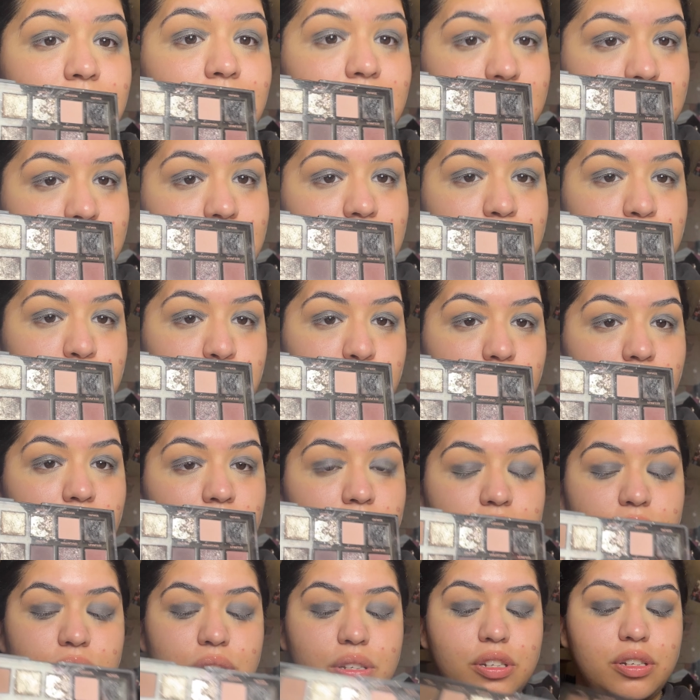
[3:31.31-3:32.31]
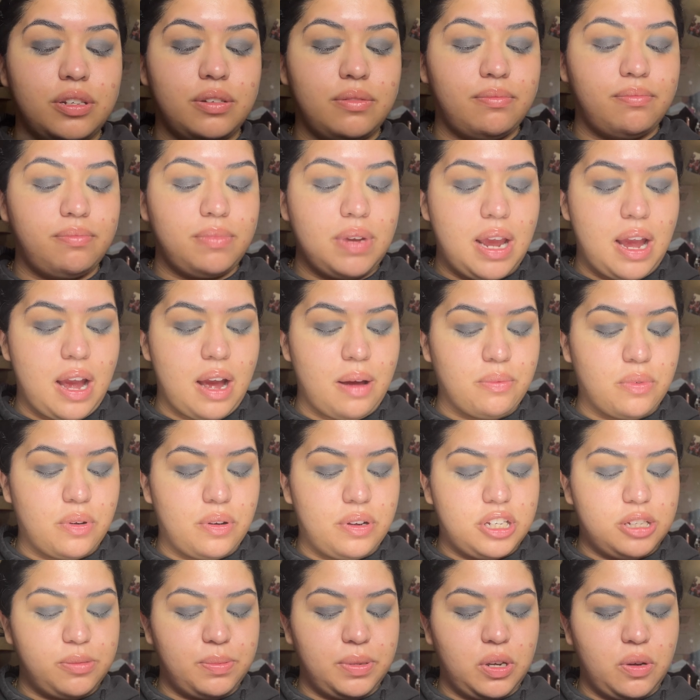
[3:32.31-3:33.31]
that same brush, I'm
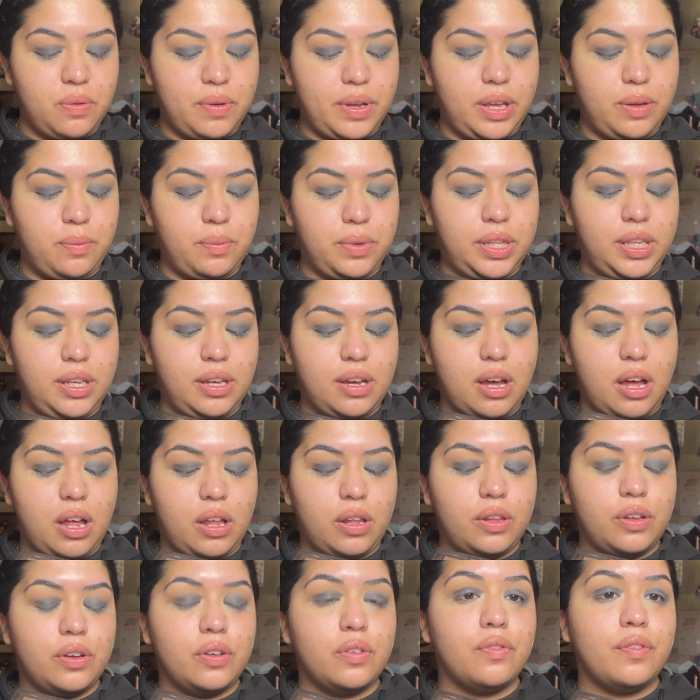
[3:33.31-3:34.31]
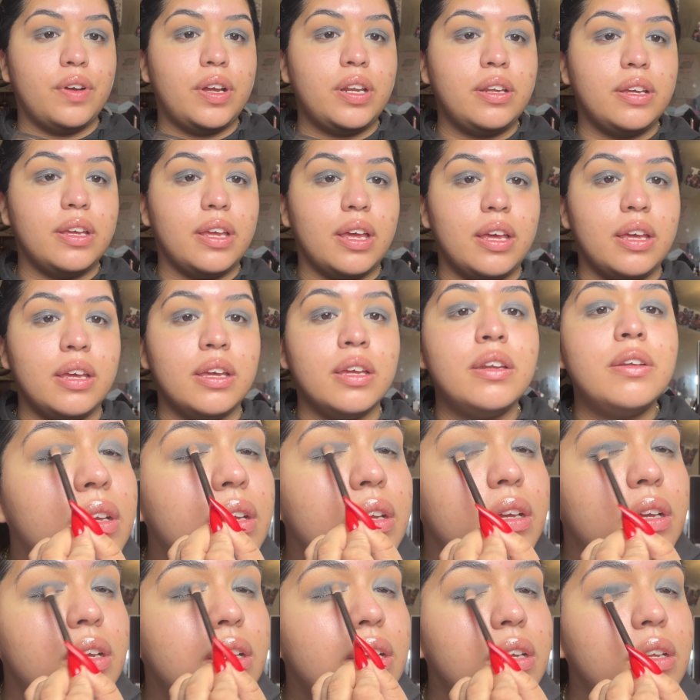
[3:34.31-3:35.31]
going to be going in with the color Renegade
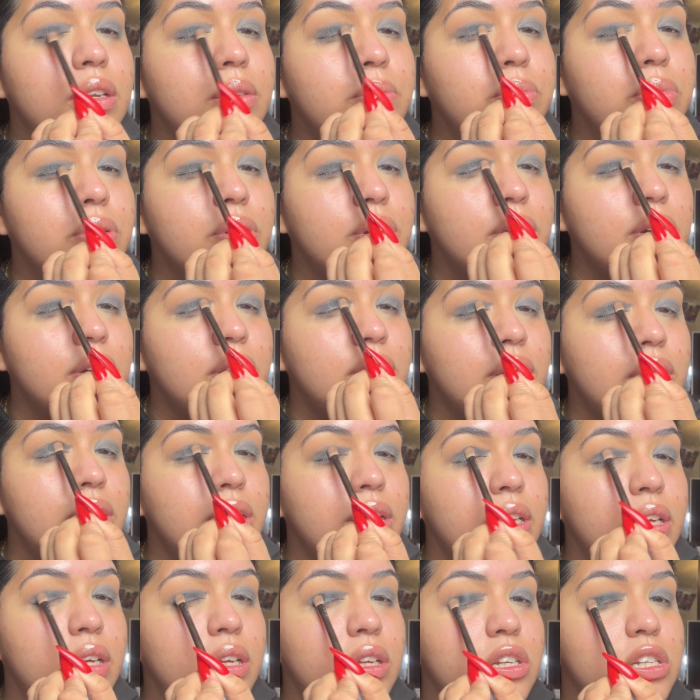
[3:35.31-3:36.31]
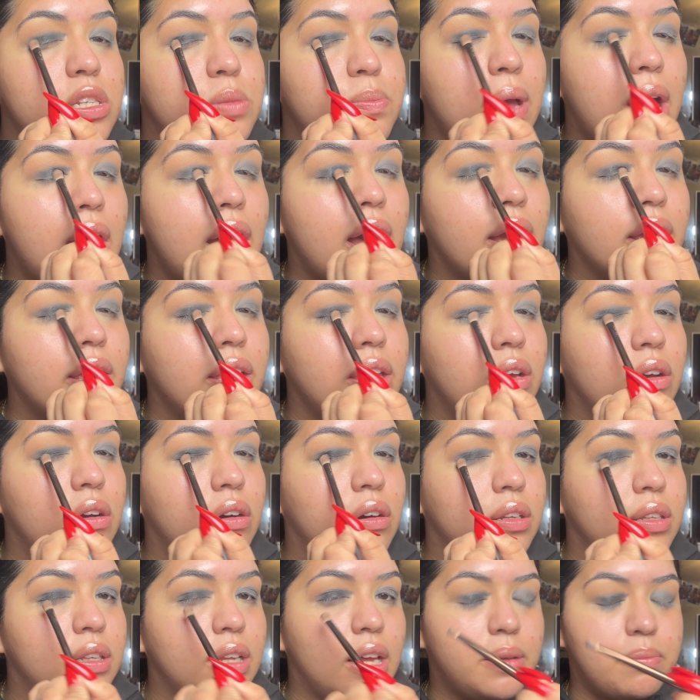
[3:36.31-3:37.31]
and just packing
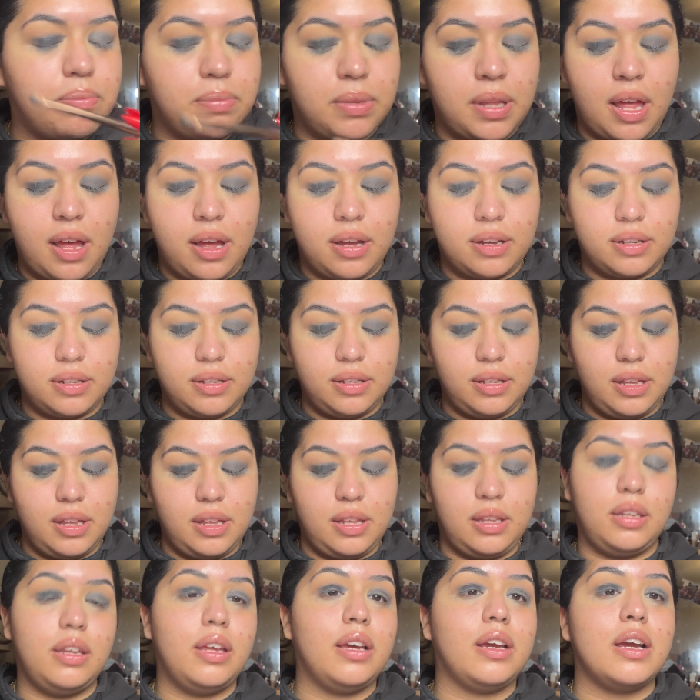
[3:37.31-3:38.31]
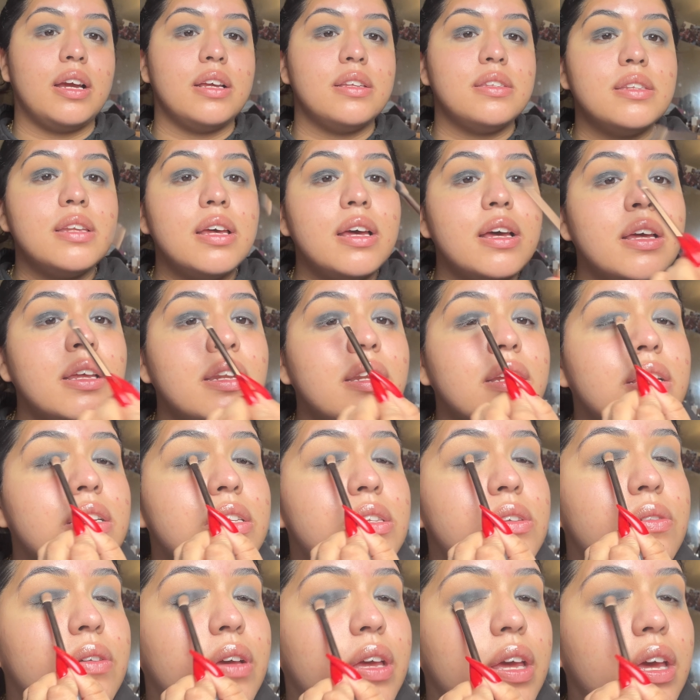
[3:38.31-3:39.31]
on that black. Like I said,
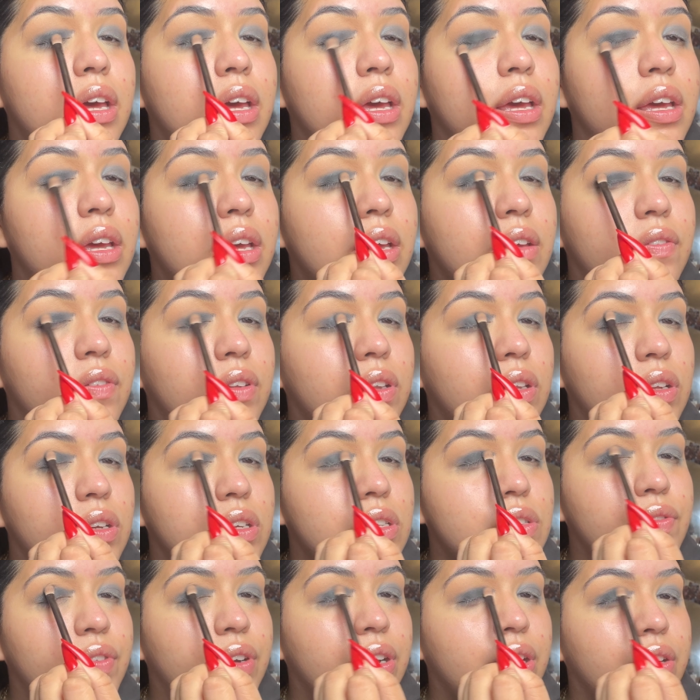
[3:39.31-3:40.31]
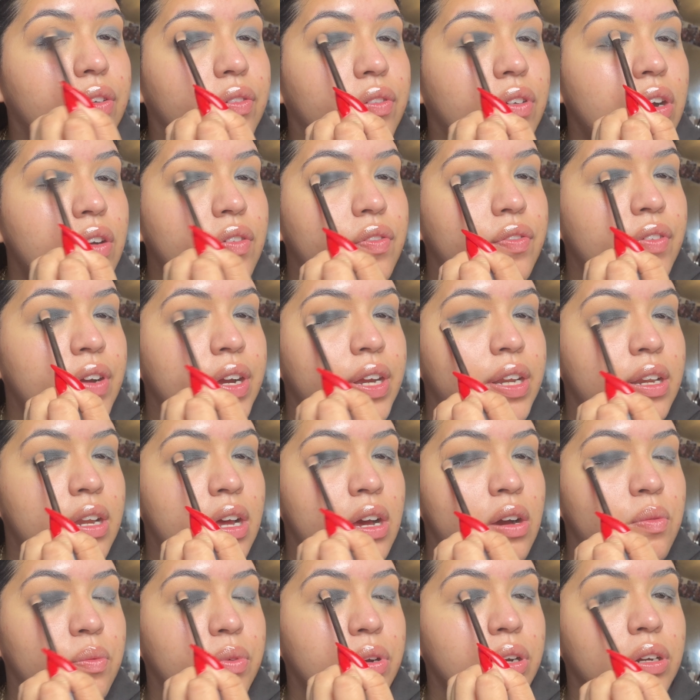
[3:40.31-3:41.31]
it's okay if it looks very rough right
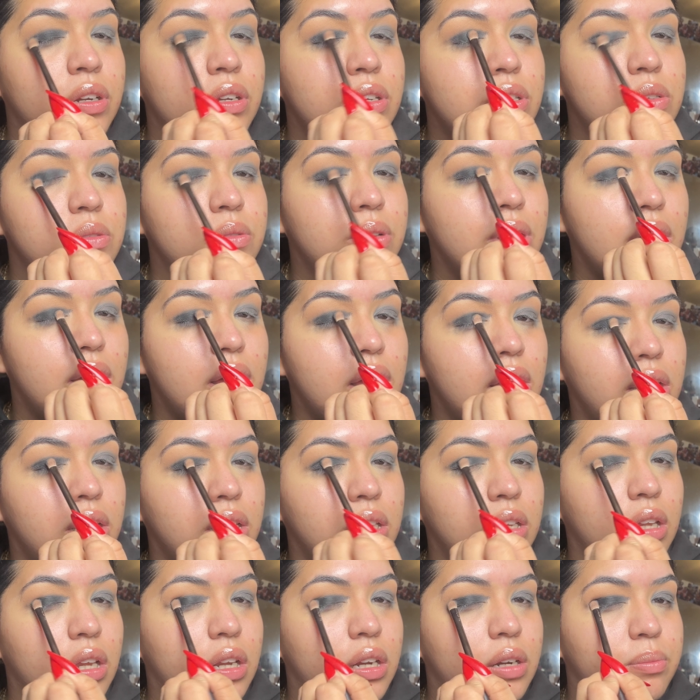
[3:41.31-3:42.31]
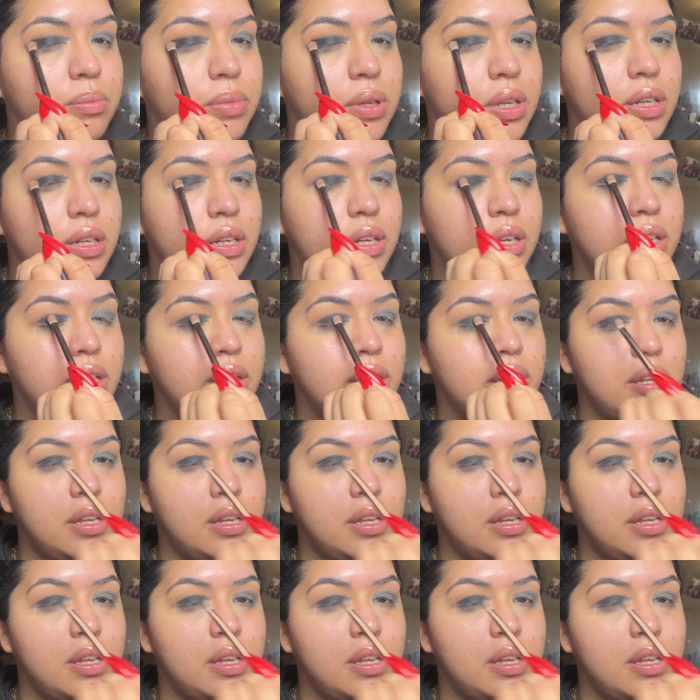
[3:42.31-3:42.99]
now. We're going to do a hell of a lot of blending.